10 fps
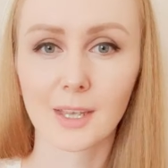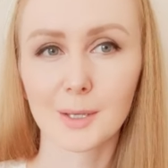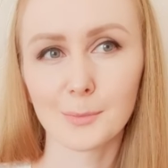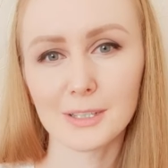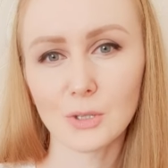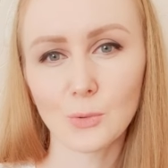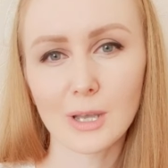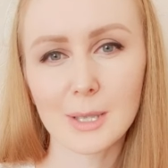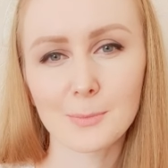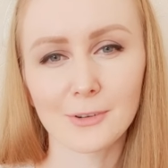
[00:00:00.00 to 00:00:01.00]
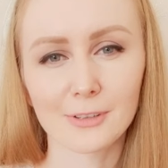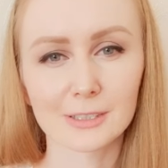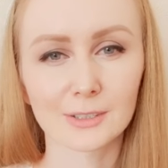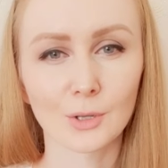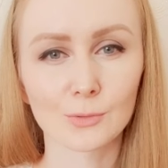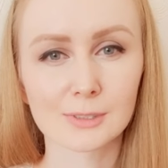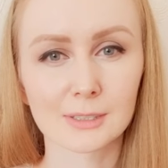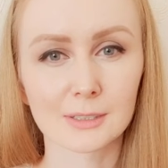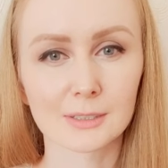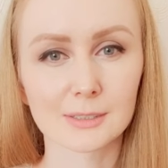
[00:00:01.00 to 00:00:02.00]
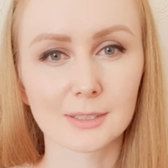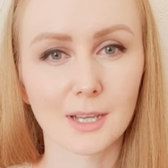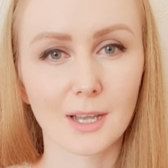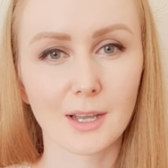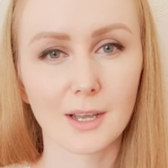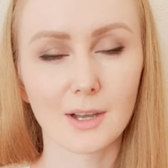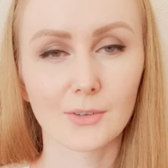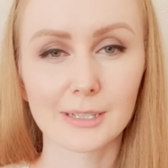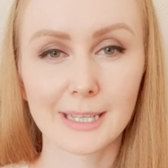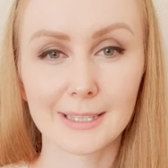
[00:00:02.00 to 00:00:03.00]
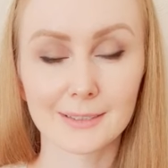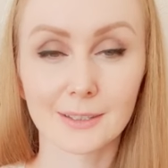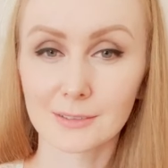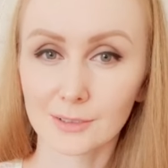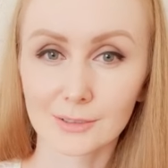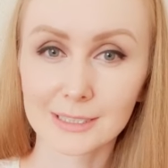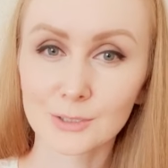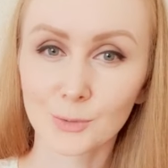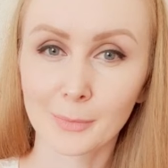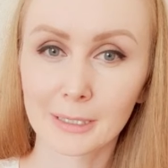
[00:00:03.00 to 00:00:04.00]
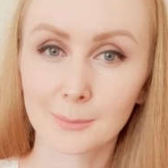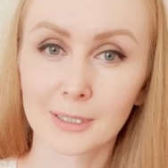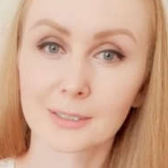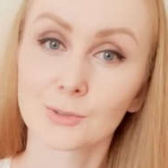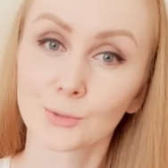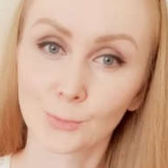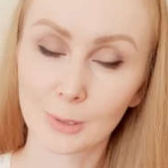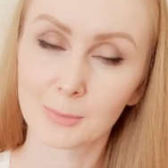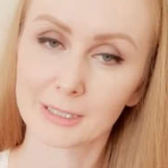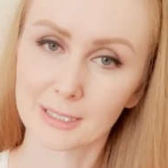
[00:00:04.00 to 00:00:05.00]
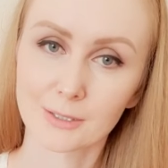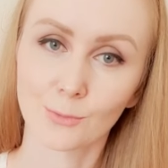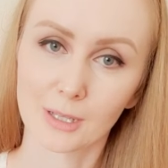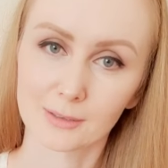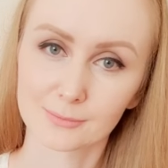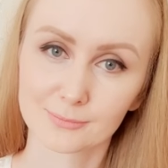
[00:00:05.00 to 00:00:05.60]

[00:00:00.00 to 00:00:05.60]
By the way, perfect noses relate not only to men but to women as well.